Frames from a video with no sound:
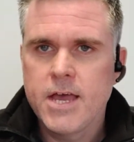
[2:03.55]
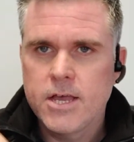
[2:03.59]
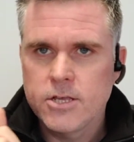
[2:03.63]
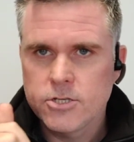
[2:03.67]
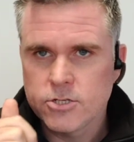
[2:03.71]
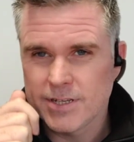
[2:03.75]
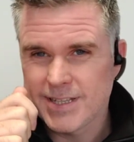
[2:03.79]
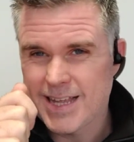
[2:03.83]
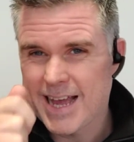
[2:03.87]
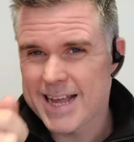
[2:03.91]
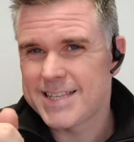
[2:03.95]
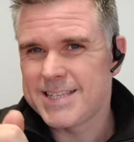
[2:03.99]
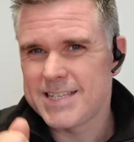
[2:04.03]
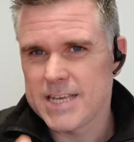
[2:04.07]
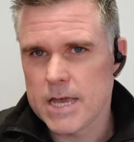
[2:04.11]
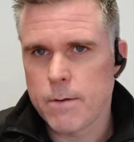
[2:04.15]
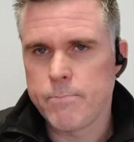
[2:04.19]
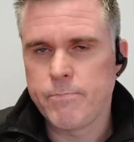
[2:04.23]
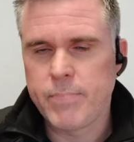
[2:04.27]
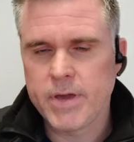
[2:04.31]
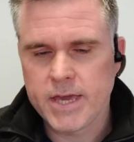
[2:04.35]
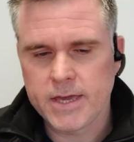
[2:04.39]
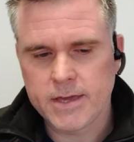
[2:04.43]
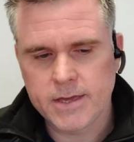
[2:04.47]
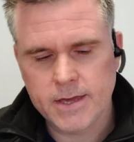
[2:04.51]
So that's a
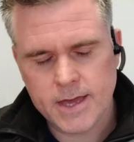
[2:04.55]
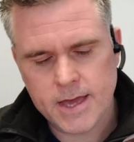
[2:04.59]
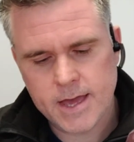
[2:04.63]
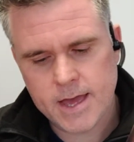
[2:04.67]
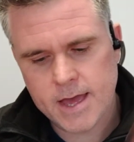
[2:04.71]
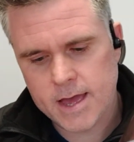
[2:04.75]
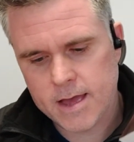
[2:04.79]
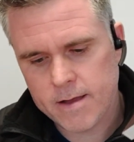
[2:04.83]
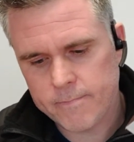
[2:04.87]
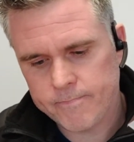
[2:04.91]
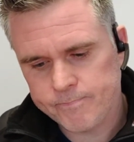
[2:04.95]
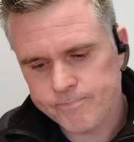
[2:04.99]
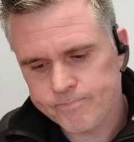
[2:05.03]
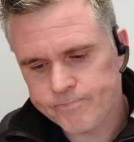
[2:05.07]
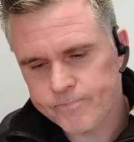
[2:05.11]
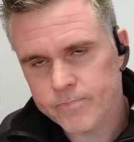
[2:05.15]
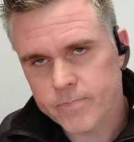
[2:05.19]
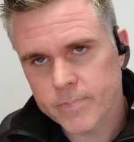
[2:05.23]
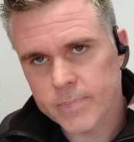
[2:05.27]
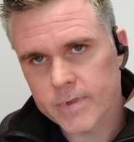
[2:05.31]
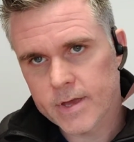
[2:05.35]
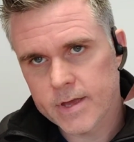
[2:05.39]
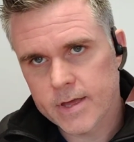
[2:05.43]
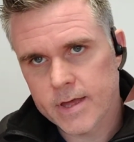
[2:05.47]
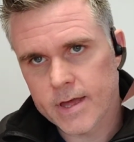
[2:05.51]
big um,
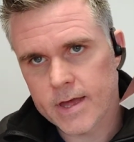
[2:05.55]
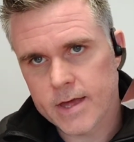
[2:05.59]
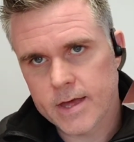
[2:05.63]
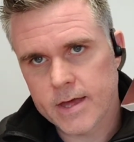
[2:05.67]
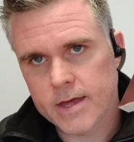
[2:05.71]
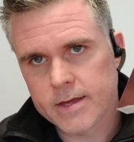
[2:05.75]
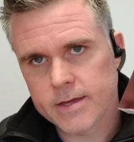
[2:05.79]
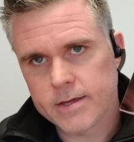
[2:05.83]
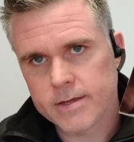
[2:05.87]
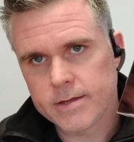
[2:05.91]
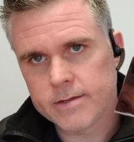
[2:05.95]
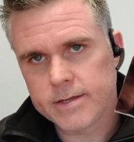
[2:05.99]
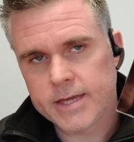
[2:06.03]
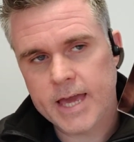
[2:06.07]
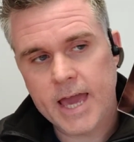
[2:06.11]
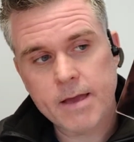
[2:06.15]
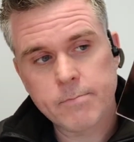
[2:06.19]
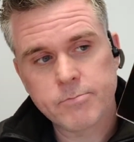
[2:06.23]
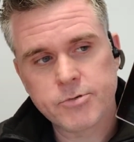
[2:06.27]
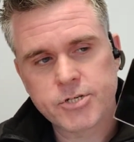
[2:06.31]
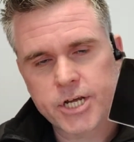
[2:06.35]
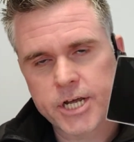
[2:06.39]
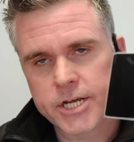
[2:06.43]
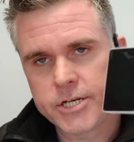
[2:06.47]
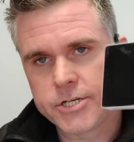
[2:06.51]
uh,
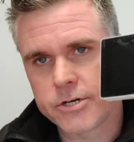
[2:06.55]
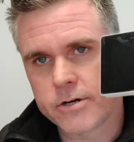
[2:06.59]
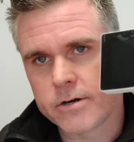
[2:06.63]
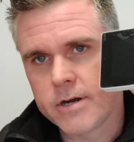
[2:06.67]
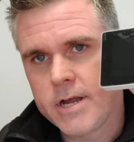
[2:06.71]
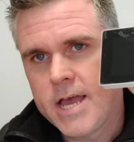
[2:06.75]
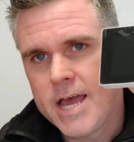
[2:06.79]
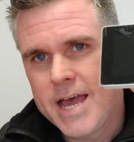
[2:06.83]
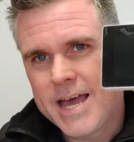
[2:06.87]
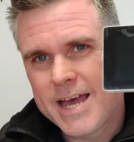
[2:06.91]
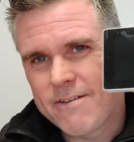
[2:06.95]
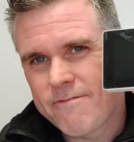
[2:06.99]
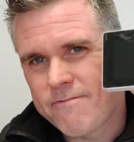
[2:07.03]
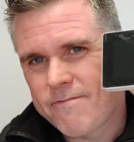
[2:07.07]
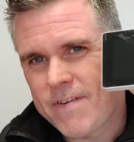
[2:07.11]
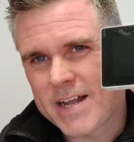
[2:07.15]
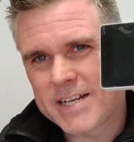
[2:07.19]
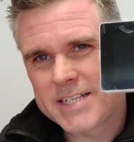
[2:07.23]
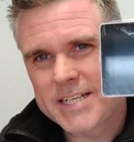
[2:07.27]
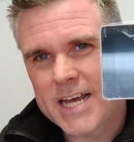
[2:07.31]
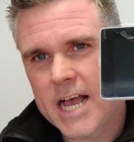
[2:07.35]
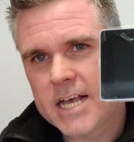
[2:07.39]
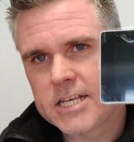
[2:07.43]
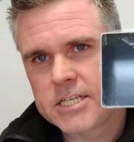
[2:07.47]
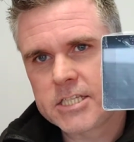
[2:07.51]
game changer.
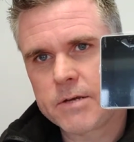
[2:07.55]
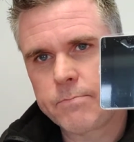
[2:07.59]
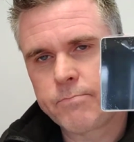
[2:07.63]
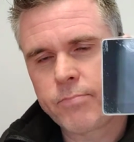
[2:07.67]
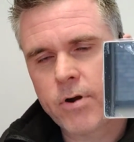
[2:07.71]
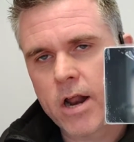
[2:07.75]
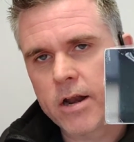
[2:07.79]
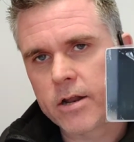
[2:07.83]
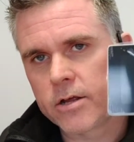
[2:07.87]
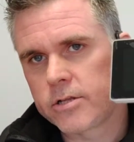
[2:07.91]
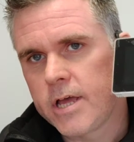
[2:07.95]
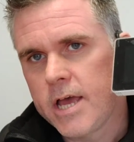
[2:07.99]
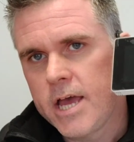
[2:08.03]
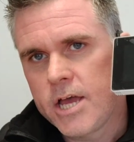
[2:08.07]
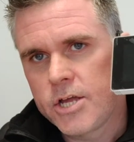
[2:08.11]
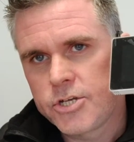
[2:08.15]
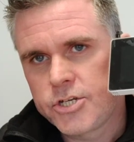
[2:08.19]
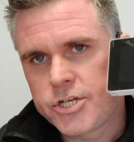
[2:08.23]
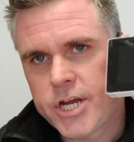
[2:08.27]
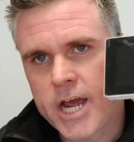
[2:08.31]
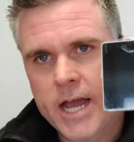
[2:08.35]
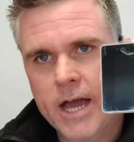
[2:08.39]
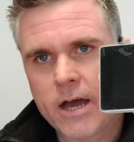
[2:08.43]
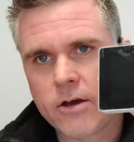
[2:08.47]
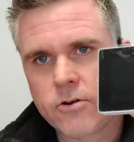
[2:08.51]
Fantastic product.
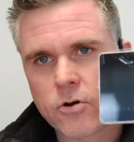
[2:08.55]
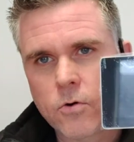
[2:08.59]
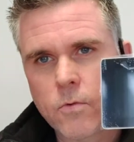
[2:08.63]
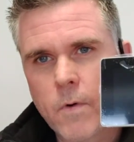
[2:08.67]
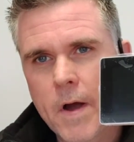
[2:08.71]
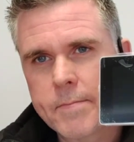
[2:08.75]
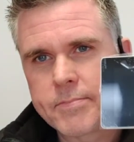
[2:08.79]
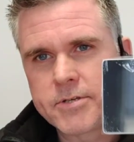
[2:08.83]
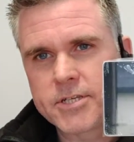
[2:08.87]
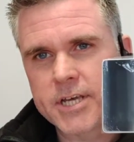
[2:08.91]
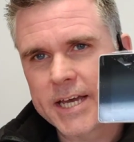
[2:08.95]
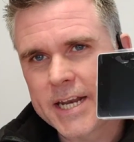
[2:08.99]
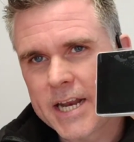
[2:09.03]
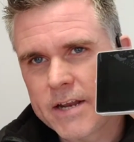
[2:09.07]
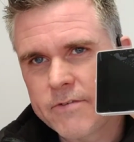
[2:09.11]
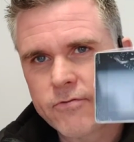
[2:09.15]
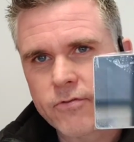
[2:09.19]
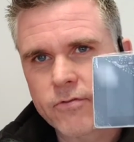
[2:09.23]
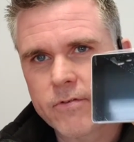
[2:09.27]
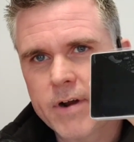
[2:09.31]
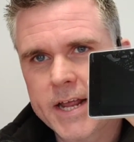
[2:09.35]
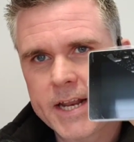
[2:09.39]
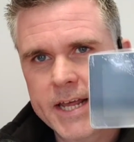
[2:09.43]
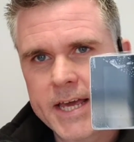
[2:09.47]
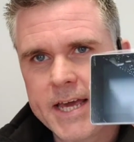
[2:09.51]
Check out our website
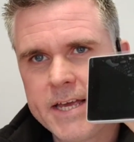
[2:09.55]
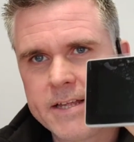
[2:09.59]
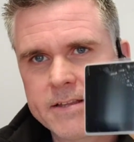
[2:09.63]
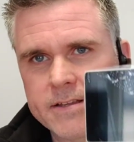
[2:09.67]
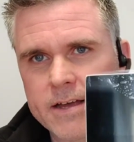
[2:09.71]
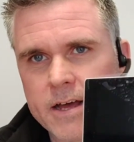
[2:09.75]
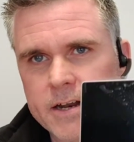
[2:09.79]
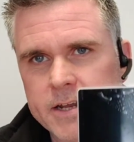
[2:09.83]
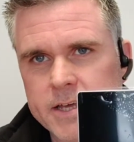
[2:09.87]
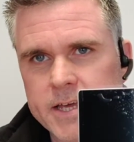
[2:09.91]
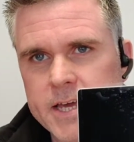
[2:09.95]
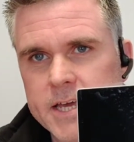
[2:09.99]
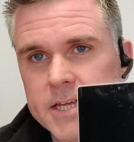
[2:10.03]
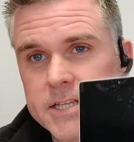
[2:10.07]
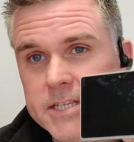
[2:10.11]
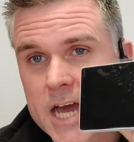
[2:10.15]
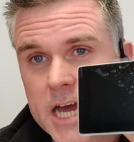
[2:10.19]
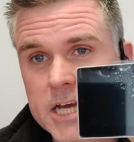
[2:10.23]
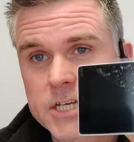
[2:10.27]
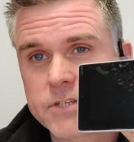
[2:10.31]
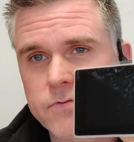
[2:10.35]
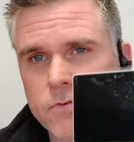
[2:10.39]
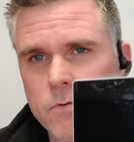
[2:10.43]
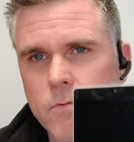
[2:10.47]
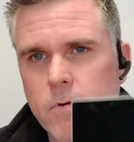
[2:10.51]
infraredheat.ie.
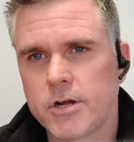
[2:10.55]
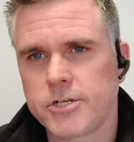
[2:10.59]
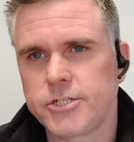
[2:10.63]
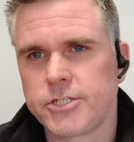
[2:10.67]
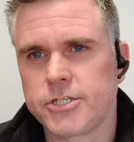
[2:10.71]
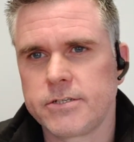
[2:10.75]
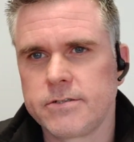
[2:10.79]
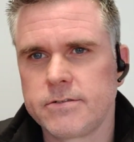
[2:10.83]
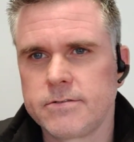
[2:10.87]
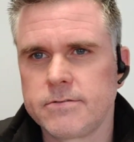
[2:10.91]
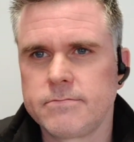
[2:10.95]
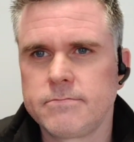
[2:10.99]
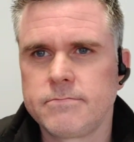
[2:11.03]
Thanks for watching.